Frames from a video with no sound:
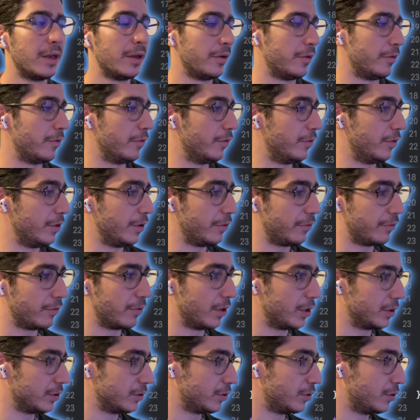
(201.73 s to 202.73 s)
we
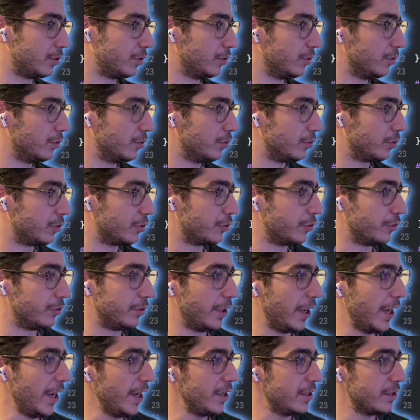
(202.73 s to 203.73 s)
want to
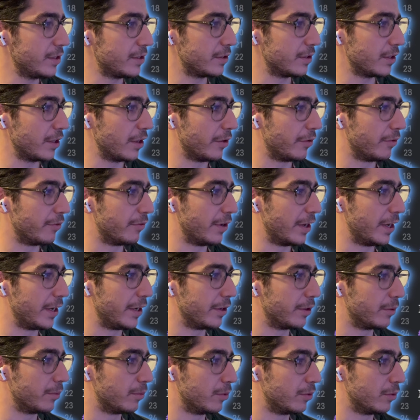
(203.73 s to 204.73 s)
create a
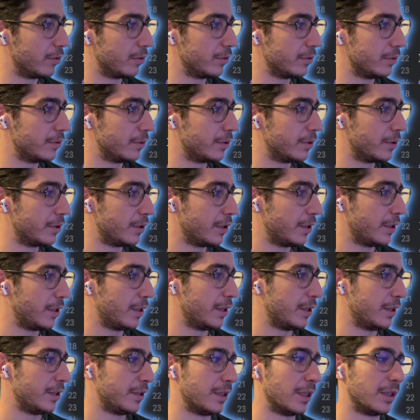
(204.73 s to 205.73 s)
variable
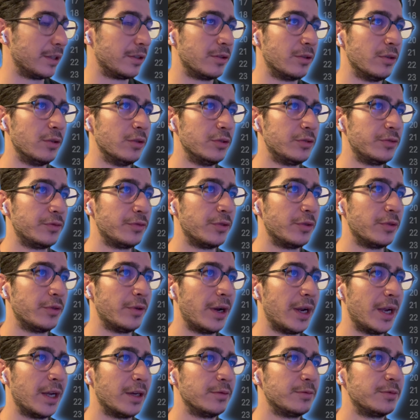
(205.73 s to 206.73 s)
that goes for
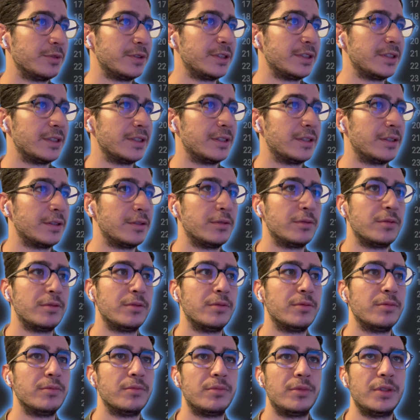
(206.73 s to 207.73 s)
apps.
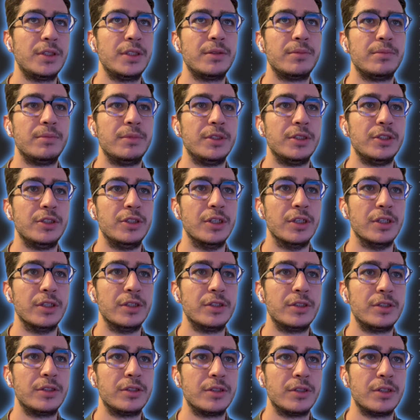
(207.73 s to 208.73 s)
Let me
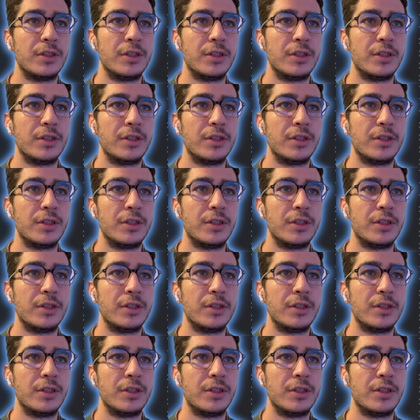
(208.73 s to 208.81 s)
just